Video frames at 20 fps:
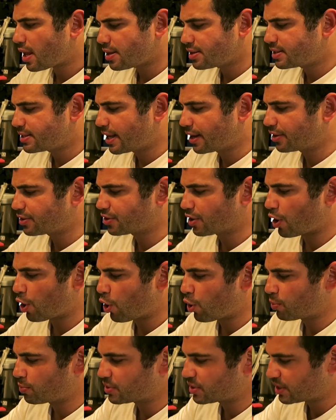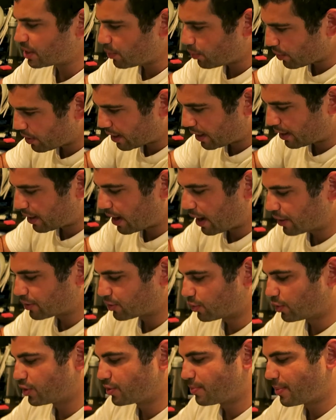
set it to home, see where that nozzle is,